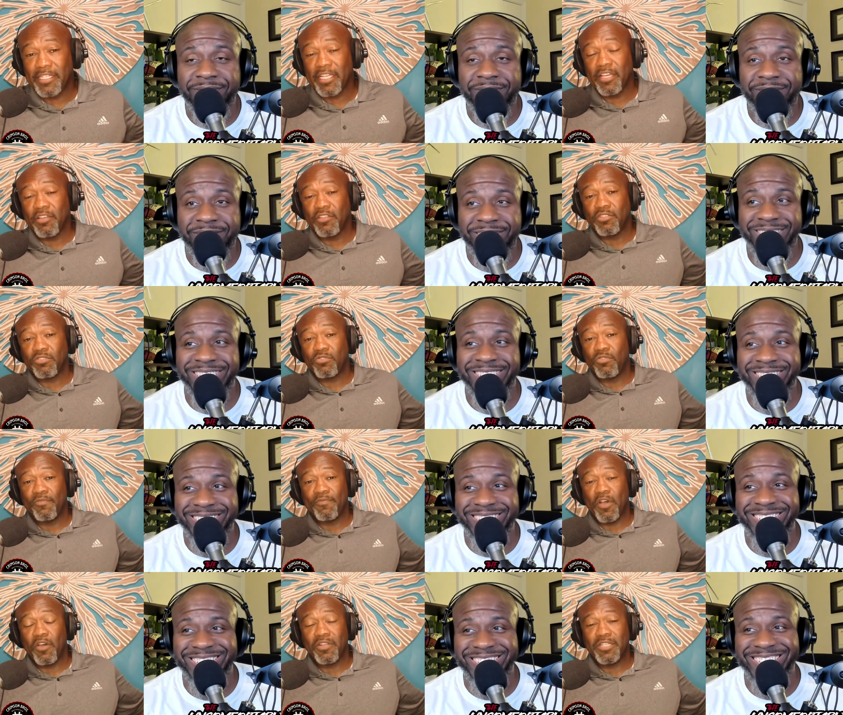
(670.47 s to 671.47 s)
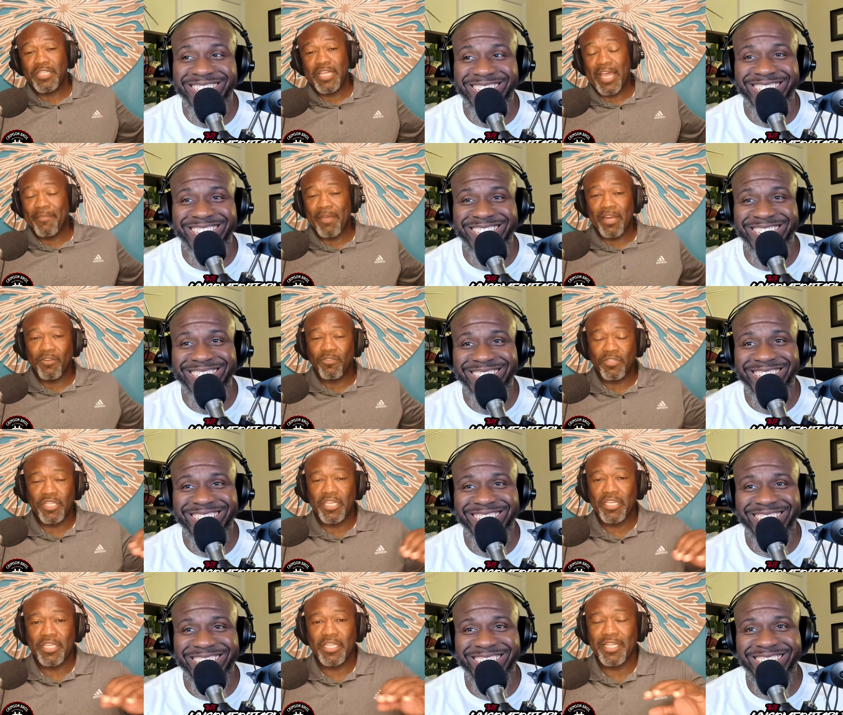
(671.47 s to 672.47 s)
Speaker 1: tell the truth all the time. I don't
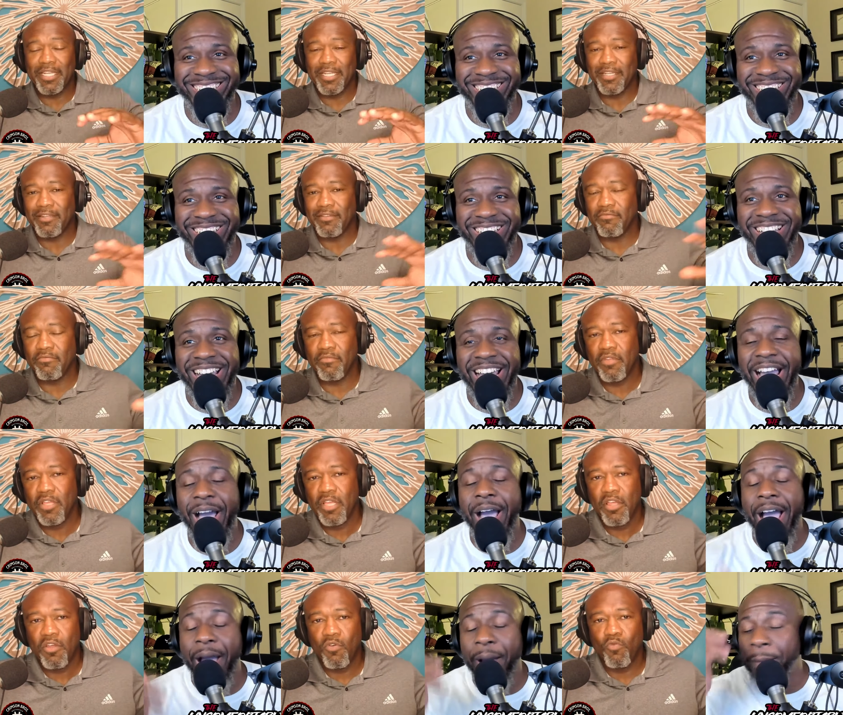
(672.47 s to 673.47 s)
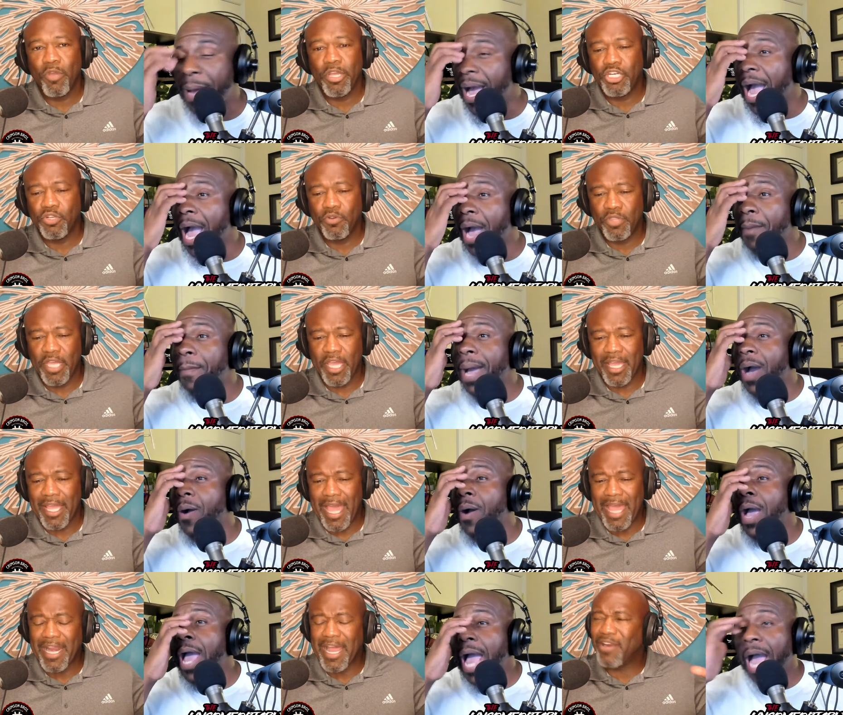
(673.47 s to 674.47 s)
think how, how we do how that.
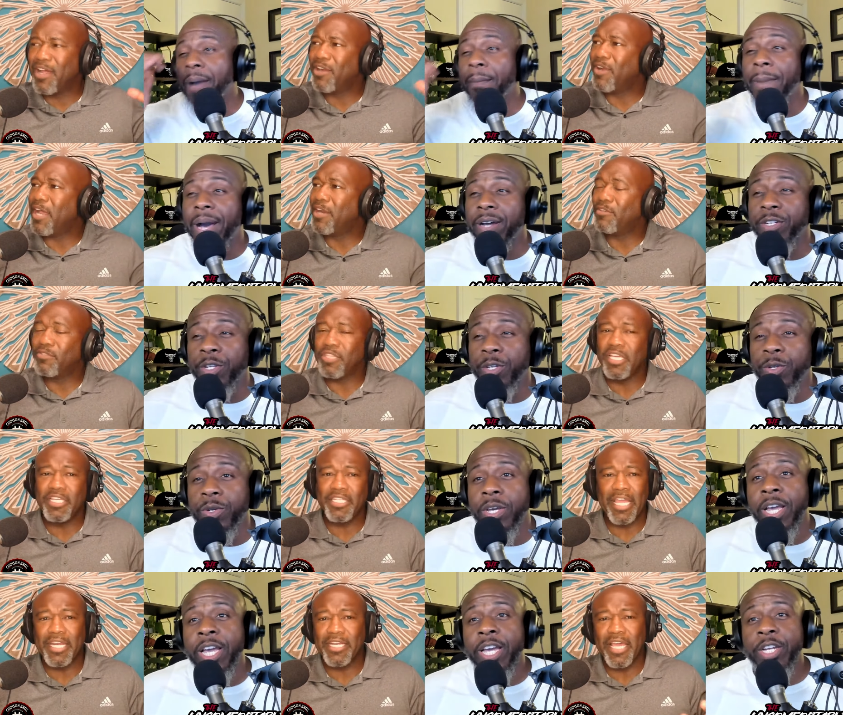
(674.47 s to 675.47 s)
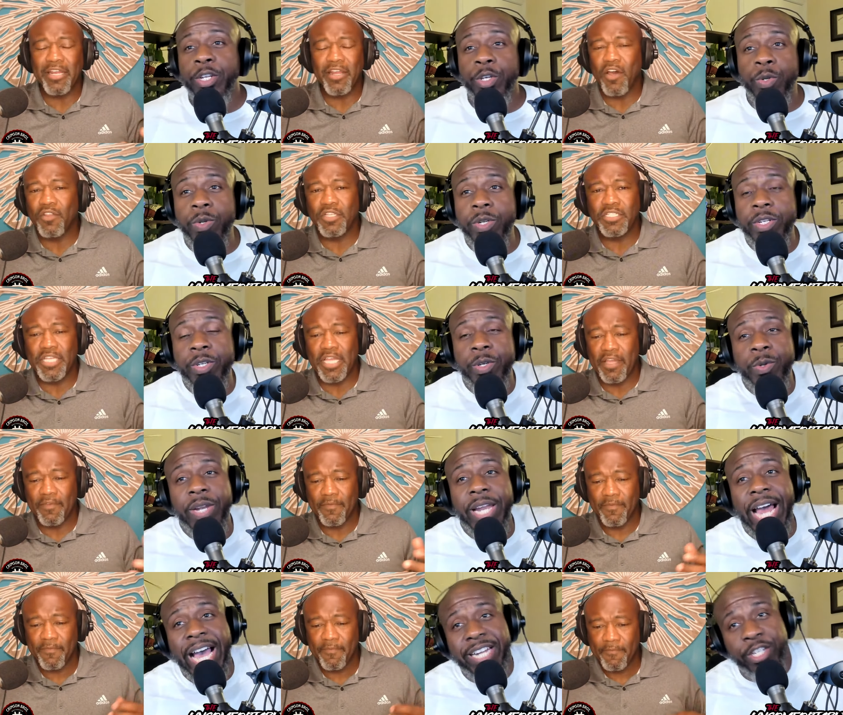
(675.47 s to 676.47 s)
about, I, I how do you, do you, do you
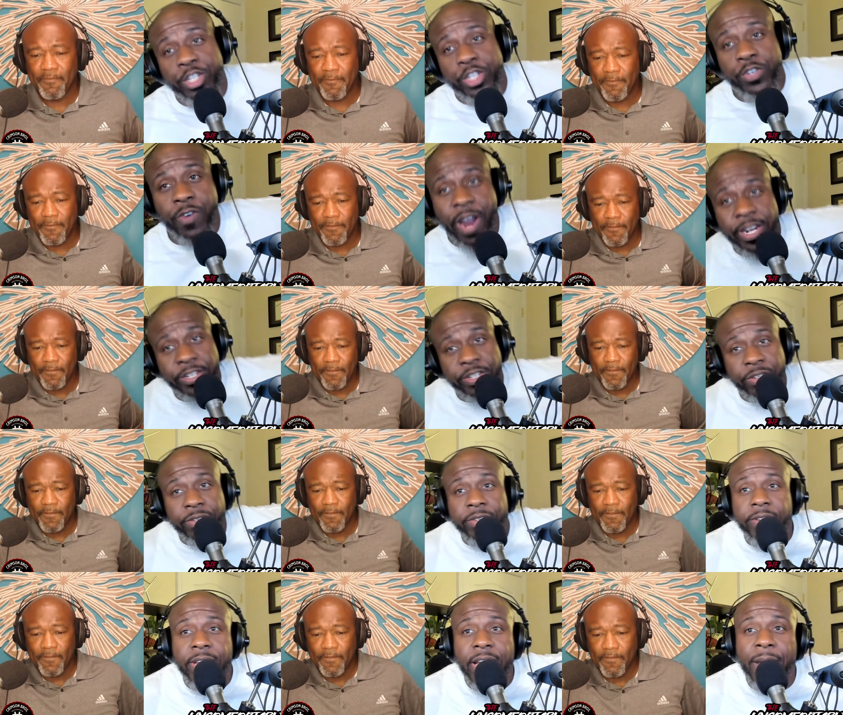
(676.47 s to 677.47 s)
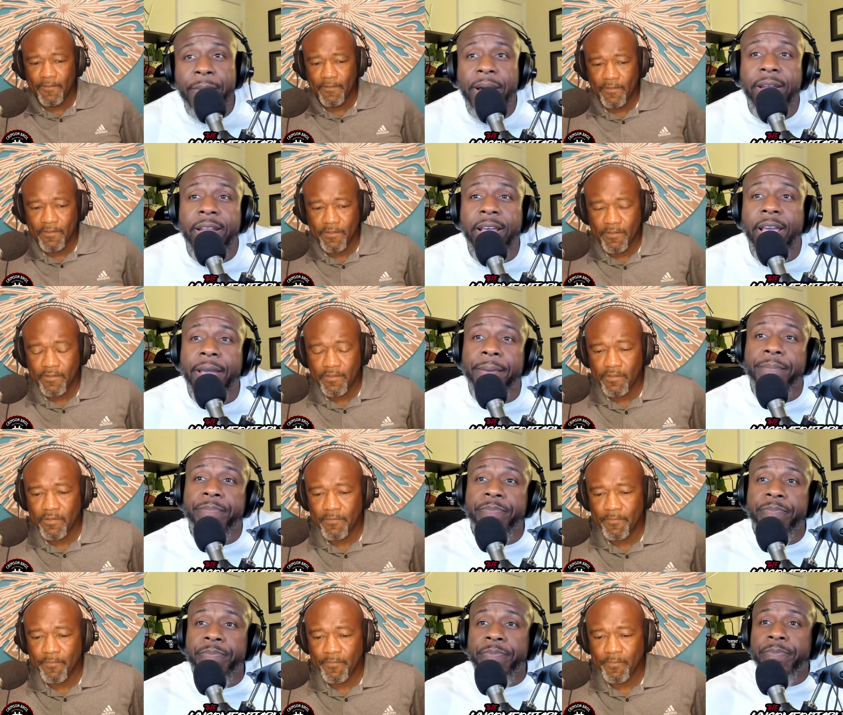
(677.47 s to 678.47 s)
lie
Speaker 2: to strangers? How about that?
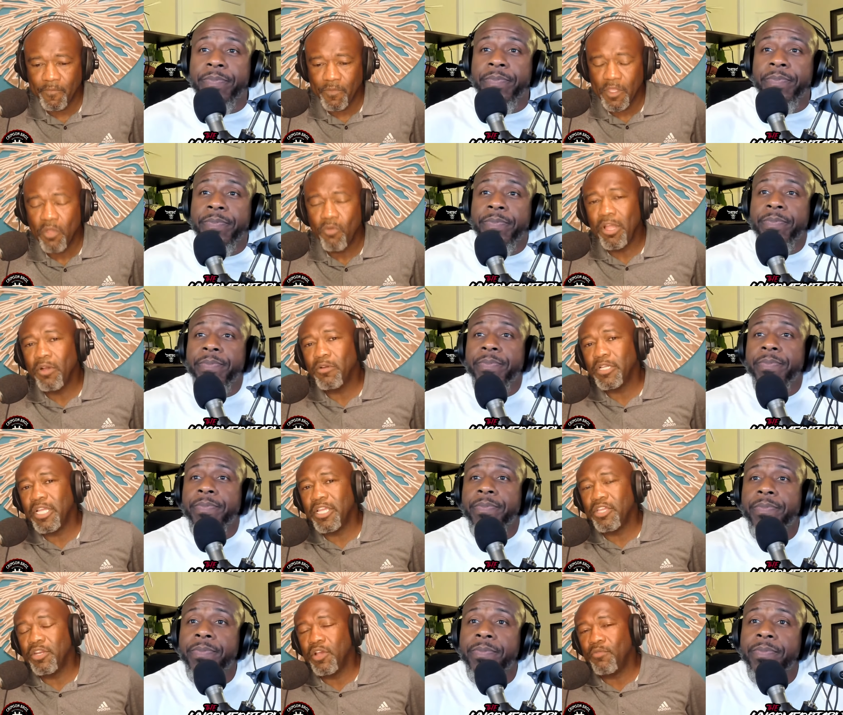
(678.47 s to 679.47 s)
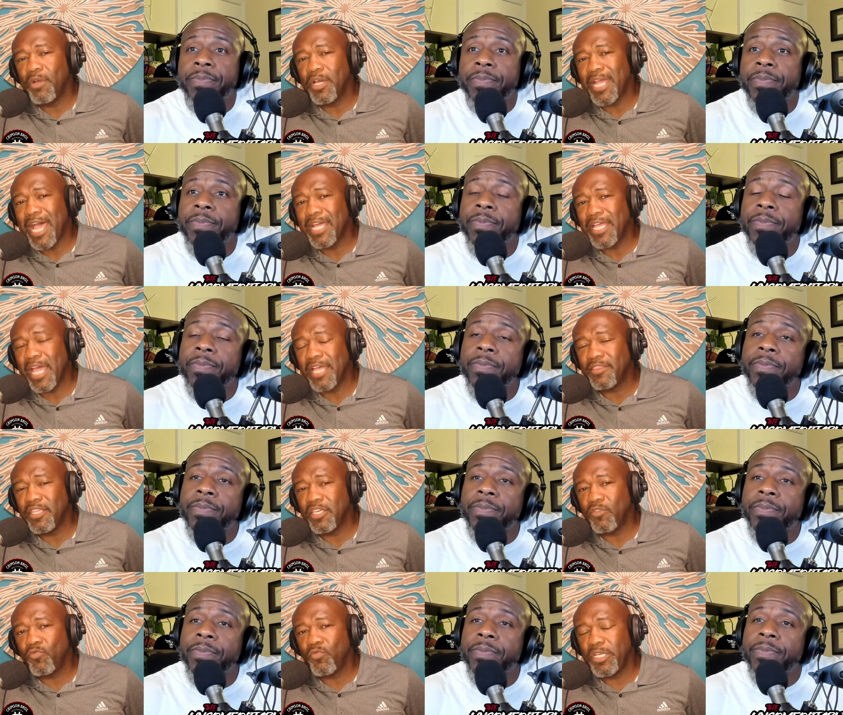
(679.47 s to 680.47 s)
Speaker 1: Well, you know what? I, I
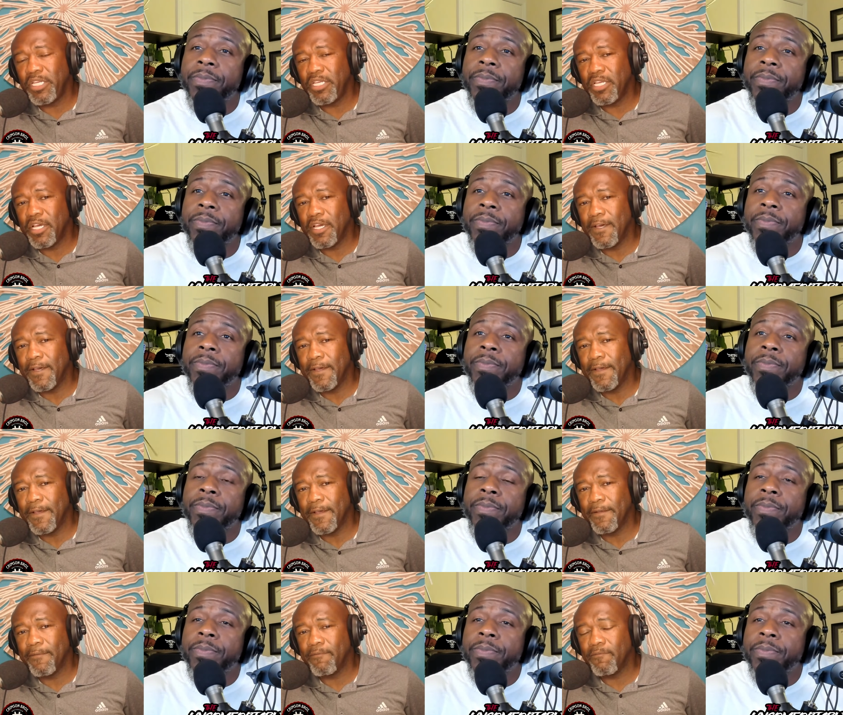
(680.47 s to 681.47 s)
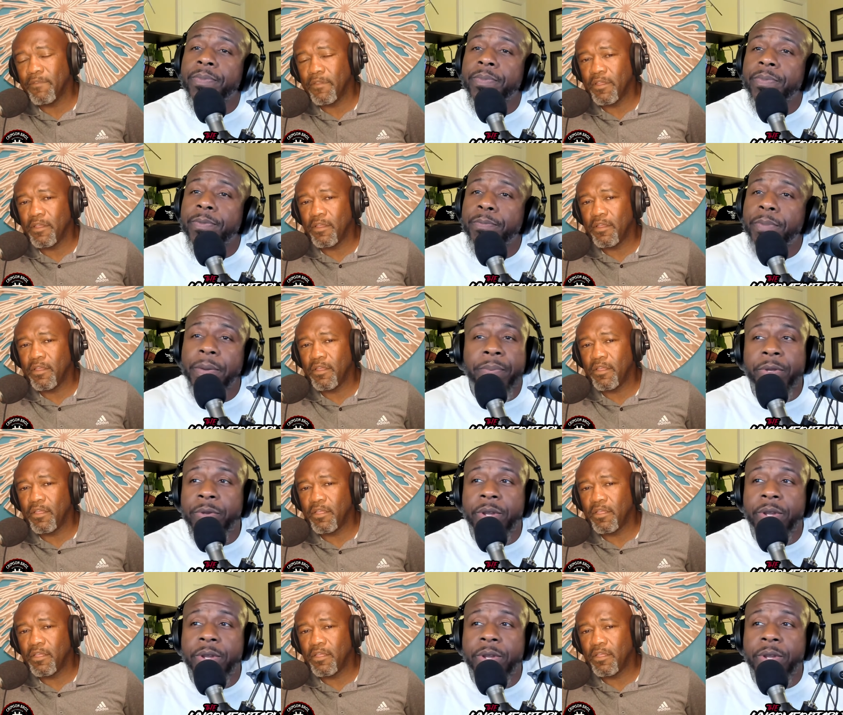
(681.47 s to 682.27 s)
think we uh, people you